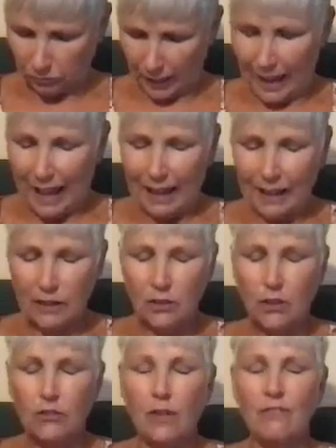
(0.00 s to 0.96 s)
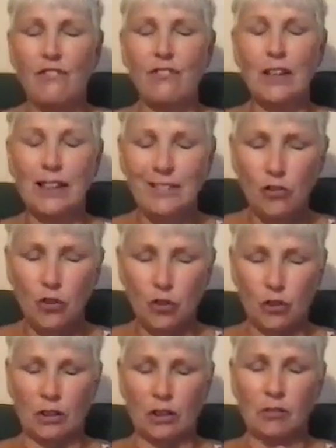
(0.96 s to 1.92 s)

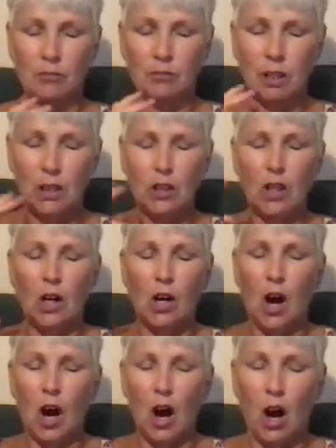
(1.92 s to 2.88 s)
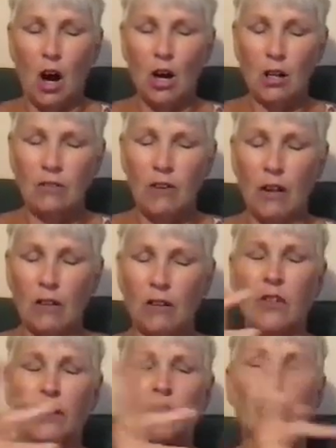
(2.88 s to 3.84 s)
activation of
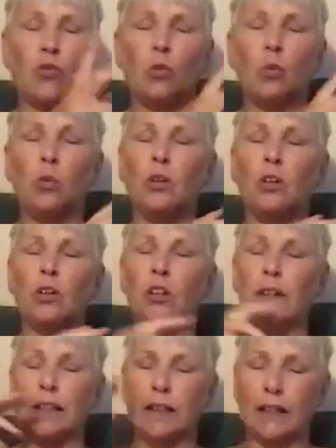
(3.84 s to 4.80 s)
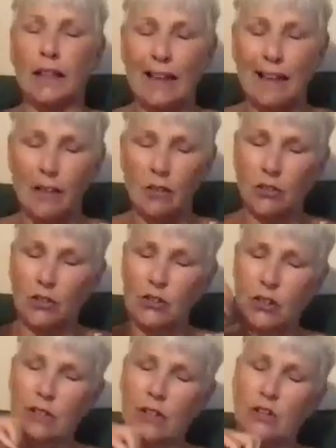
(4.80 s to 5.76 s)
the swirling
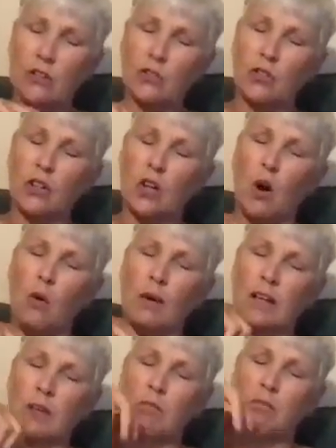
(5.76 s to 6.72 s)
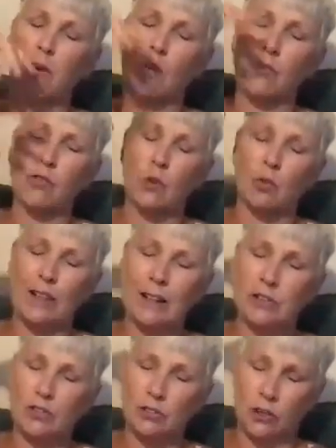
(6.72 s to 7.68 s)
energy that is going in both
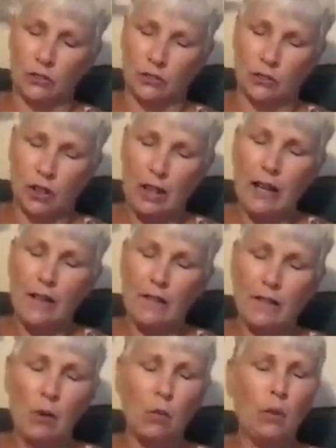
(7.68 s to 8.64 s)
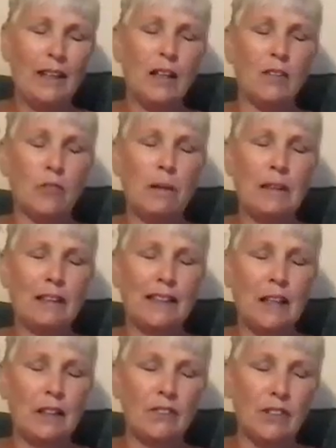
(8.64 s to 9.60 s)
directions that we have been
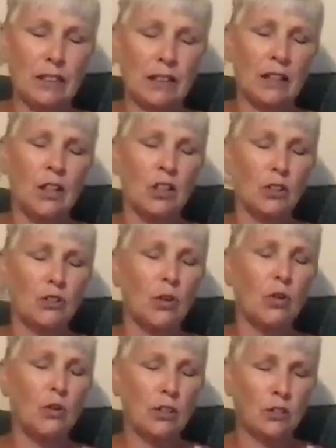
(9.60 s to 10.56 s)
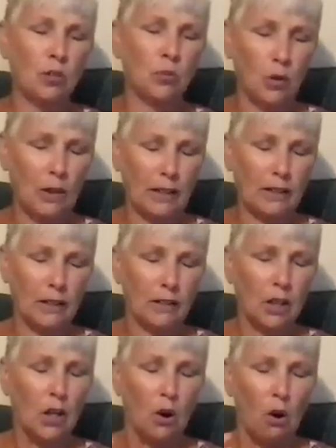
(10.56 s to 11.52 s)
giving to this one
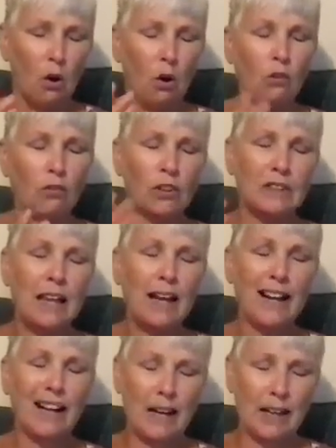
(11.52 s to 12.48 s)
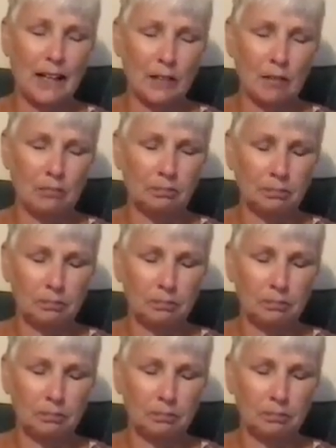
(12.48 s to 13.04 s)
over time,